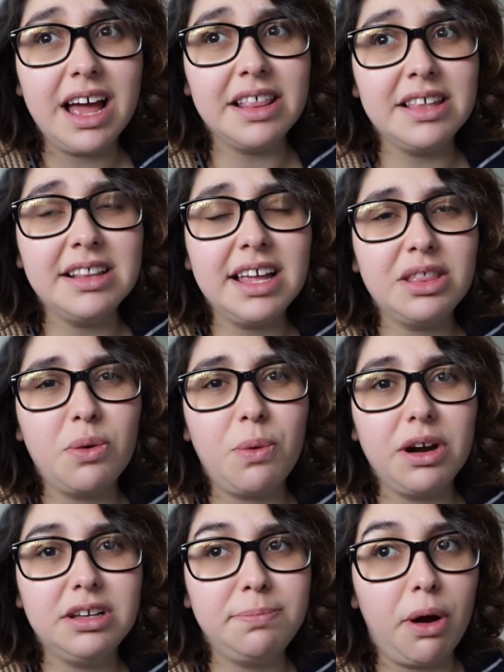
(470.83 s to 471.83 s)
I think like the
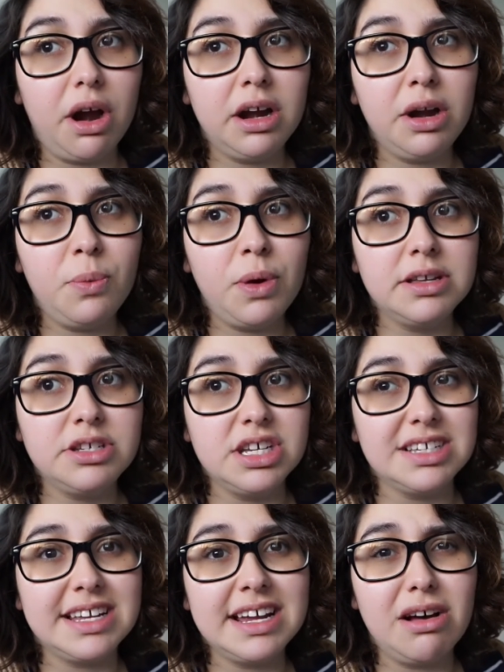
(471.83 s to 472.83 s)
worst part was
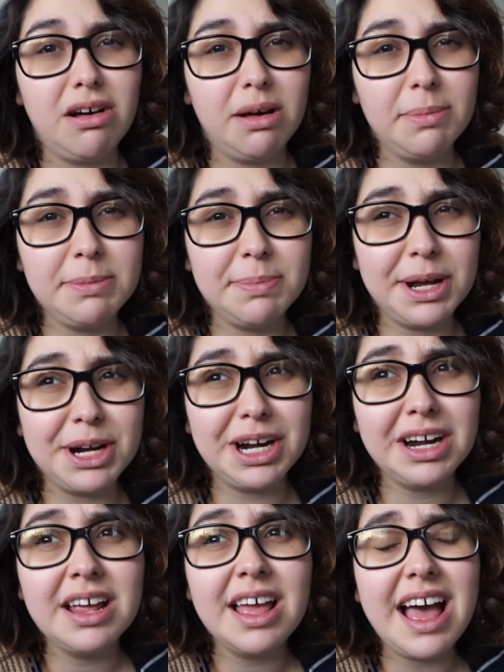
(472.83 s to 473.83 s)
just like almond
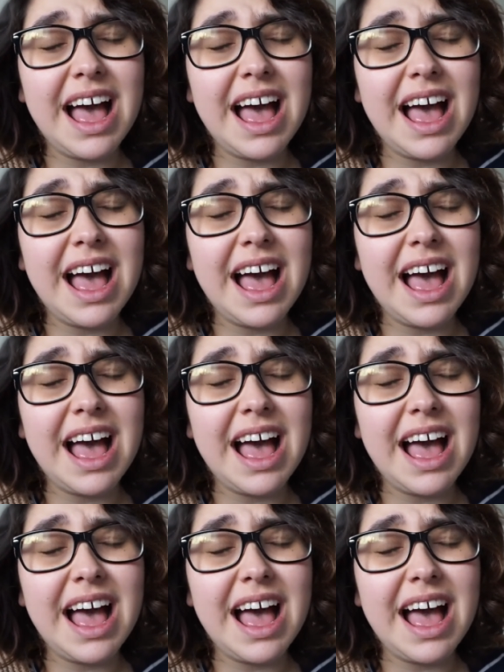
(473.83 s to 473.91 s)
butter.